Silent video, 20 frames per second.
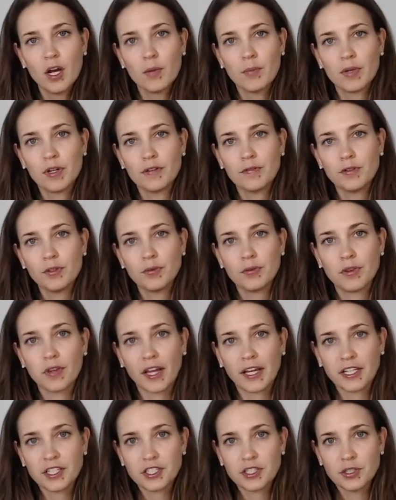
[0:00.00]
but if you'd
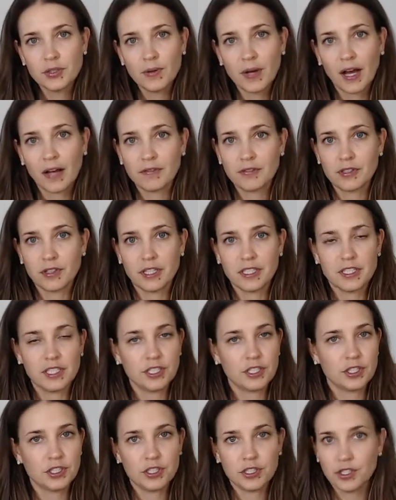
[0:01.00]
like to, after I
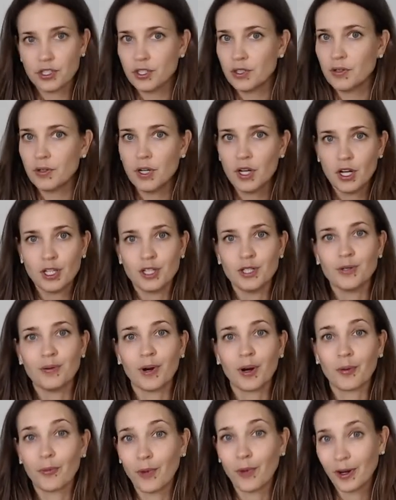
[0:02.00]
teach it to you, you
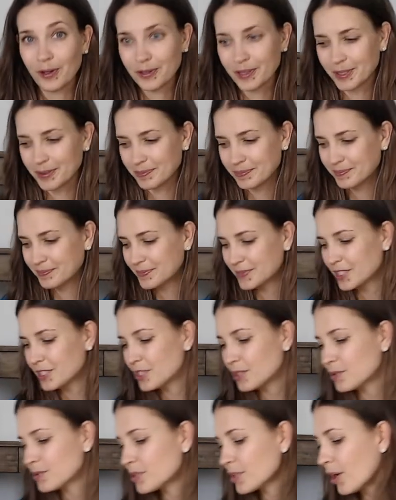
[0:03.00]
are welcome to
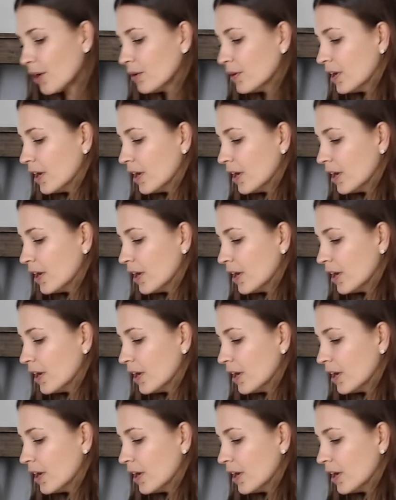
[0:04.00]
do so.